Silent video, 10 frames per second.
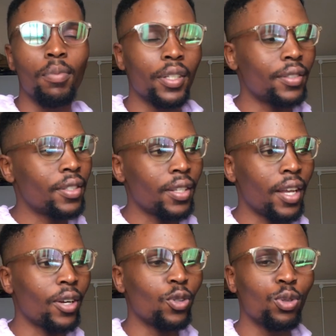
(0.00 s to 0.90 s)
but
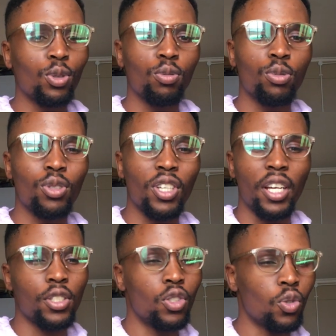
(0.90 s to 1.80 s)
I don't know,
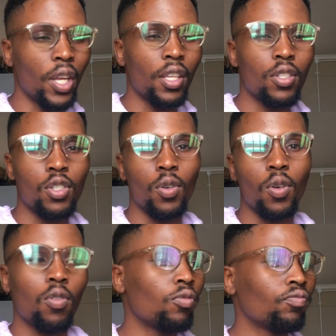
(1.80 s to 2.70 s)
kind of strange or.